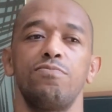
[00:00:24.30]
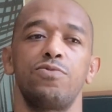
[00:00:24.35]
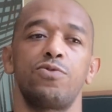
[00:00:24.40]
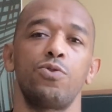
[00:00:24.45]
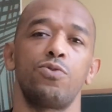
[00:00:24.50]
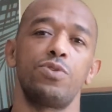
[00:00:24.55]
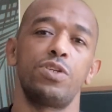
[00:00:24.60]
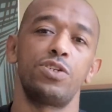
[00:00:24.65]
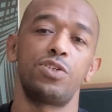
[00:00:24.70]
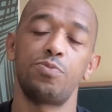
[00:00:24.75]

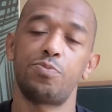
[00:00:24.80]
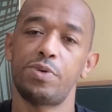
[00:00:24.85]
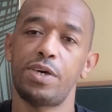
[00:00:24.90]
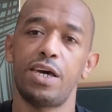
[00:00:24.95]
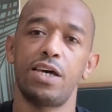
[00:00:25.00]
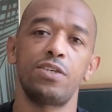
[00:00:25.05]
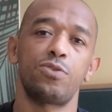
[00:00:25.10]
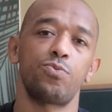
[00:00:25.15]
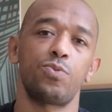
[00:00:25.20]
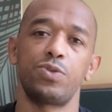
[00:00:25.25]
So the
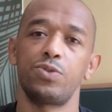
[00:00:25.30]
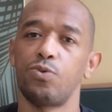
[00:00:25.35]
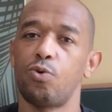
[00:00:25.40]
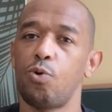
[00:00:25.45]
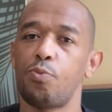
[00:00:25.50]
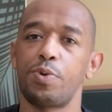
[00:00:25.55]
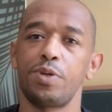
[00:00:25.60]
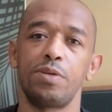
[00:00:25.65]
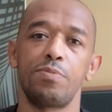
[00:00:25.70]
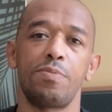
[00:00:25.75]
GPS, when you
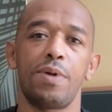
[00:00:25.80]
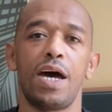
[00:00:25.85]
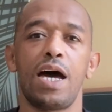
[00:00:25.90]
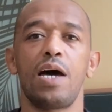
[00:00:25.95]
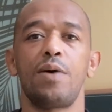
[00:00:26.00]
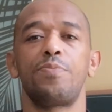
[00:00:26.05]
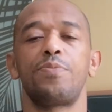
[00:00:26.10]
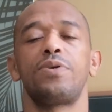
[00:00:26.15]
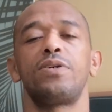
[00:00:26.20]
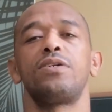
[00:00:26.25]
open a
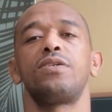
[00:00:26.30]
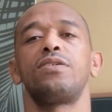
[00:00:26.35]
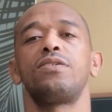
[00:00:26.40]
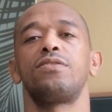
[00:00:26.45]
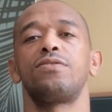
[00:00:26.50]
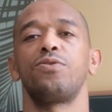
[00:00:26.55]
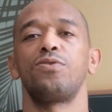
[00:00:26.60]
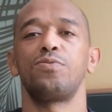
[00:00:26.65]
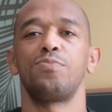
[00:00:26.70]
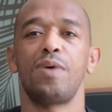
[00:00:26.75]
map,
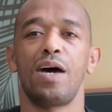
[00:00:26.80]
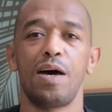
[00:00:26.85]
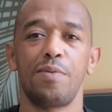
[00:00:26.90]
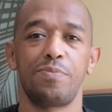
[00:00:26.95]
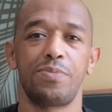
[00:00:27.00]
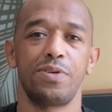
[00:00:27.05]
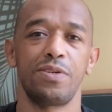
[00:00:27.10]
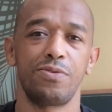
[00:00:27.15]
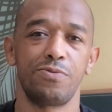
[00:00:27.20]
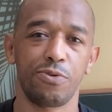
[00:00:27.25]
so the map
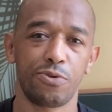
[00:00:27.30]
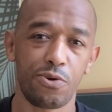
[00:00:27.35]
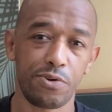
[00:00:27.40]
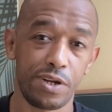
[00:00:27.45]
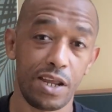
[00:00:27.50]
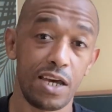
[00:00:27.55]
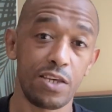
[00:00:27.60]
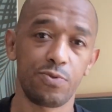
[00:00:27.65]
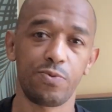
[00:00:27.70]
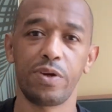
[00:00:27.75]

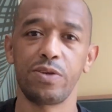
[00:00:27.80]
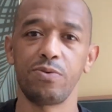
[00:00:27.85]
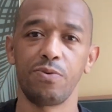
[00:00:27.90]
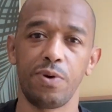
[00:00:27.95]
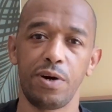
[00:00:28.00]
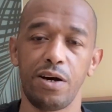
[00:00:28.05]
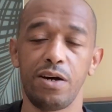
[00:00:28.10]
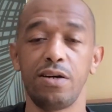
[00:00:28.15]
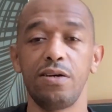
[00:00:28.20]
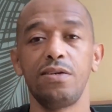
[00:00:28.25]
recognizes where you
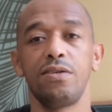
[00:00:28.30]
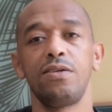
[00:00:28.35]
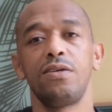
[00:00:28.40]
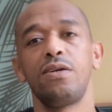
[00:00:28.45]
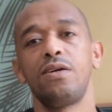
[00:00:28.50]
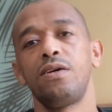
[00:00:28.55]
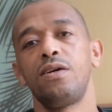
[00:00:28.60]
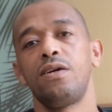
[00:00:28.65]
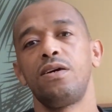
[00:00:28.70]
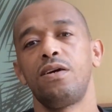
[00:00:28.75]
are,
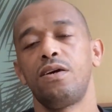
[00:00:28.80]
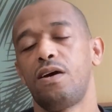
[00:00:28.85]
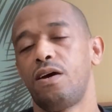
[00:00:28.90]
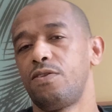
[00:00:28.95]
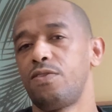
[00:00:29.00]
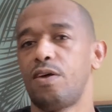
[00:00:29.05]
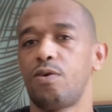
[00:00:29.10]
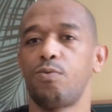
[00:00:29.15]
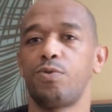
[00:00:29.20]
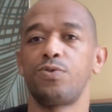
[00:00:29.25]

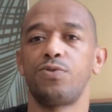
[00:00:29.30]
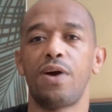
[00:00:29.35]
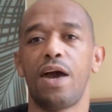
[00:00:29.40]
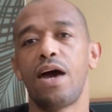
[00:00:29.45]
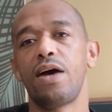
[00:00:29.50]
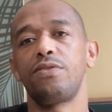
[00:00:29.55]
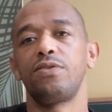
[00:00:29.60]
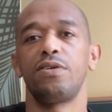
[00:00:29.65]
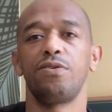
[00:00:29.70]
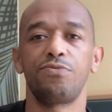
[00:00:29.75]
and then when you
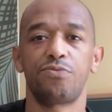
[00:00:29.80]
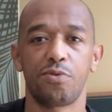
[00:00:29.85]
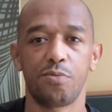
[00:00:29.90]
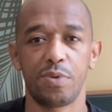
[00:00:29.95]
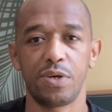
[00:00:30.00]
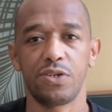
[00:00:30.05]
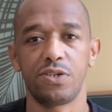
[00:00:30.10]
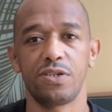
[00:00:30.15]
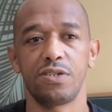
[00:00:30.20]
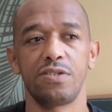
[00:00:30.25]
add
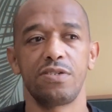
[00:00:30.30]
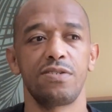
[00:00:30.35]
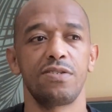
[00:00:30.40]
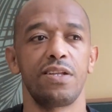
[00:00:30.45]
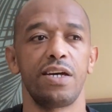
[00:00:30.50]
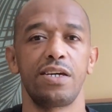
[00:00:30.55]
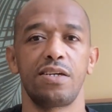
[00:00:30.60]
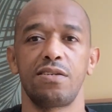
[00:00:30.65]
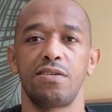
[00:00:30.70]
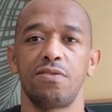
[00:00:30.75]
information
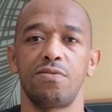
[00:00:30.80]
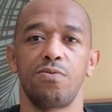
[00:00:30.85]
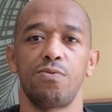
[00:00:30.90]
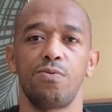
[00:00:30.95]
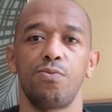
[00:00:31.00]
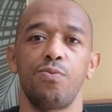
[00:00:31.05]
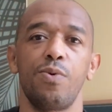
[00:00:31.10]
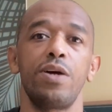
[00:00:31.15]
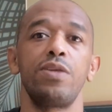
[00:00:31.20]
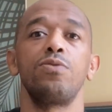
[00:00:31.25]
like
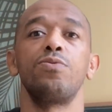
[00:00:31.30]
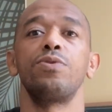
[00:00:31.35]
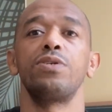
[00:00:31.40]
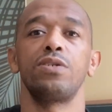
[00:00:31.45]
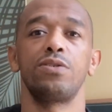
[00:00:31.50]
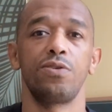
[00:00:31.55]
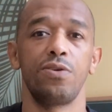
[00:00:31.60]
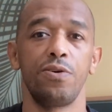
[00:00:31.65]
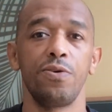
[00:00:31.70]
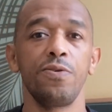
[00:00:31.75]
where you want
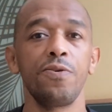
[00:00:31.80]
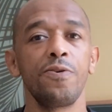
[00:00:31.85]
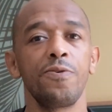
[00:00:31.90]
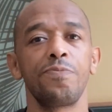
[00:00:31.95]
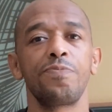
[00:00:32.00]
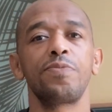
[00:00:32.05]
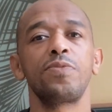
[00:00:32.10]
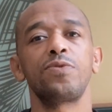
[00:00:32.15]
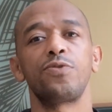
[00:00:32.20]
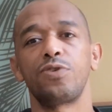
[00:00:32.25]
to go,
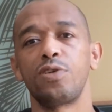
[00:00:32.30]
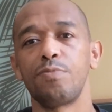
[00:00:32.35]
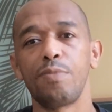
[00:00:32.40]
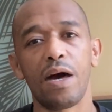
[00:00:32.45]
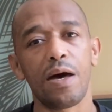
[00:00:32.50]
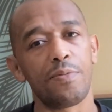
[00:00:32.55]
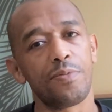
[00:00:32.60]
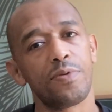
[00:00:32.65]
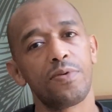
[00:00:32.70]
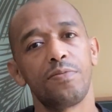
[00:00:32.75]
so the
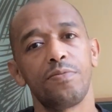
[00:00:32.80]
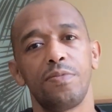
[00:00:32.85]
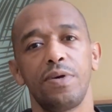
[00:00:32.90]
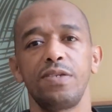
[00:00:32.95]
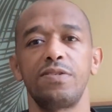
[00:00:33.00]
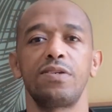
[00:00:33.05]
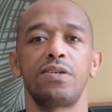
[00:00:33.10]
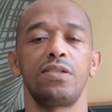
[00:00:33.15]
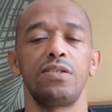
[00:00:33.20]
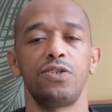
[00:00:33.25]
map
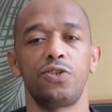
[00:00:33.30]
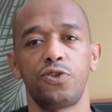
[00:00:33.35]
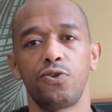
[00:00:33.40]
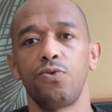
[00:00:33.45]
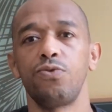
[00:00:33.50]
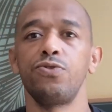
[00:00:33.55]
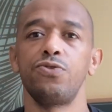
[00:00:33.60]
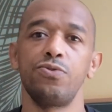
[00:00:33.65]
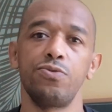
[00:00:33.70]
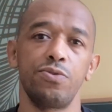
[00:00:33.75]
basically
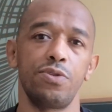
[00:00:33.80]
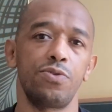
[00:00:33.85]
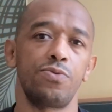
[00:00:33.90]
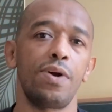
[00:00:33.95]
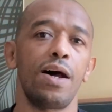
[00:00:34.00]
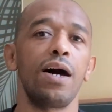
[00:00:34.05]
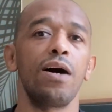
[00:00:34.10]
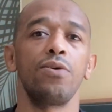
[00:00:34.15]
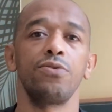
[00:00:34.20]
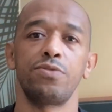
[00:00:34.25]
shows you the
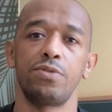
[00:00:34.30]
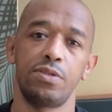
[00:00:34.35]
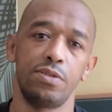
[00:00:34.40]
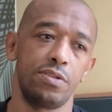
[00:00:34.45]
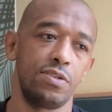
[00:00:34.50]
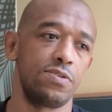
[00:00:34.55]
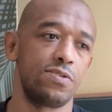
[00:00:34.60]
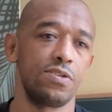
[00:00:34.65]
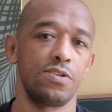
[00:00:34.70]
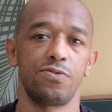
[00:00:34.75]
route,
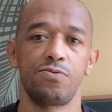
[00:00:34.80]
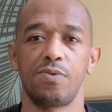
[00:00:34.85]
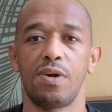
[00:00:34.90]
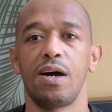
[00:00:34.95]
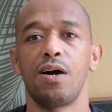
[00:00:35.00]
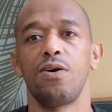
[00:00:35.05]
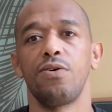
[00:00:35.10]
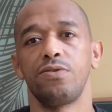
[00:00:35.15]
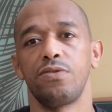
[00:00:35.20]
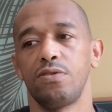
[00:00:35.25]
the easiest
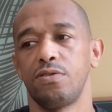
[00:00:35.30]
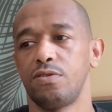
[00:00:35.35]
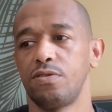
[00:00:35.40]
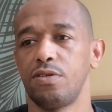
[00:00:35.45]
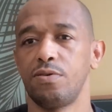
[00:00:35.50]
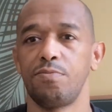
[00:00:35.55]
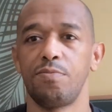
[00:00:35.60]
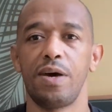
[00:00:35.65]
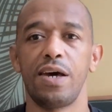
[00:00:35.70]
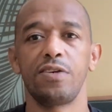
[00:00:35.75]
route,
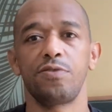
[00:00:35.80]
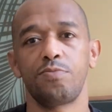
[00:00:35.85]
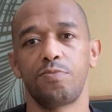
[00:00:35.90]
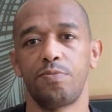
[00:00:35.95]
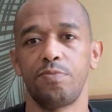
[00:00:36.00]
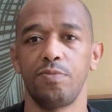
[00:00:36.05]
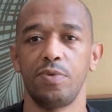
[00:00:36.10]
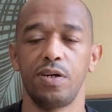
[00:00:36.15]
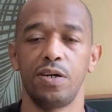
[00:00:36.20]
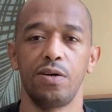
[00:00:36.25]
the best
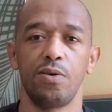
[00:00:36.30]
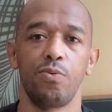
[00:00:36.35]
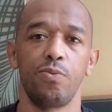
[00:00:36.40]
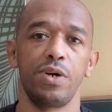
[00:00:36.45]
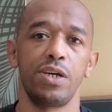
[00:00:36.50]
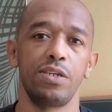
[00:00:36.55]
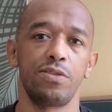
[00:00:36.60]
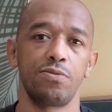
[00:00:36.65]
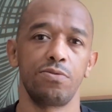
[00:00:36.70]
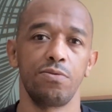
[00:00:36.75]

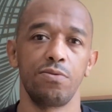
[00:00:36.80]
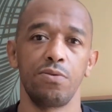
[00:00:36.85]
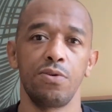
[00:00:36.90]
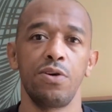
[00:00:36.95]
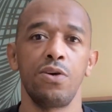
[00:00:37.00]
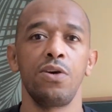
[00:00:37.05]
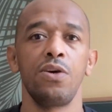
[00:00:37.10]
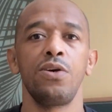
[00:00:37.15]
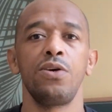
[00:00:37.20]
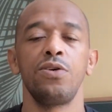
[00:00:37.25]
way to
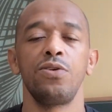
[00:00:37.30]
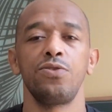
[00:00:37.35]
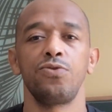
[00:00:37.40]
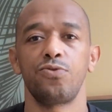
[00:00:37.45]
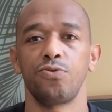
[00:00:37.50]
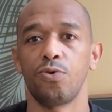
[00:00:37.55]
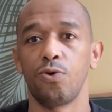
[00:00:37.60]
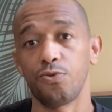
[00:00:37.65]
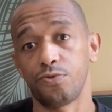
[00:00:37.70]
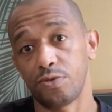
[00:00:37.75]

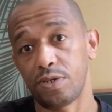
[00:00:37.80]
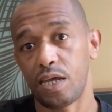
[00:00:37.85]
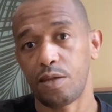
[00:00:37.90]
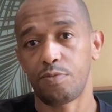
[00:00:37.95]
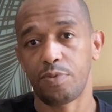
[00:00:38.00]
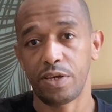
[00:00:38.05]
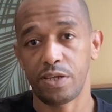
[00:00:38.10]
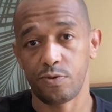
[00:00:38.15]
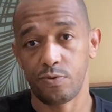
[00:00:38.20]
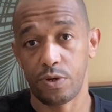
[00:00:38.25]
go to
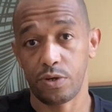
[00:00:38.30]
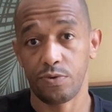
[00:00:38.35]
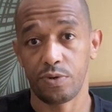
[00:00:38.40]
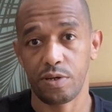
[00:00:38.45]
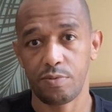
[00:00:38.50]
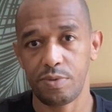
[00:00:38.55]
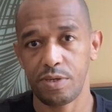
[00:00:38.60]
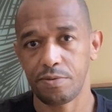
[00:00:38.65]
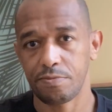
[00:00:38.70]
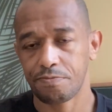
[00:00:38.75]
that place where you want
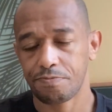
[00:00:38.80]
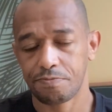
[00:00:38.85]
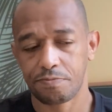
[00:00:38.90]
to be.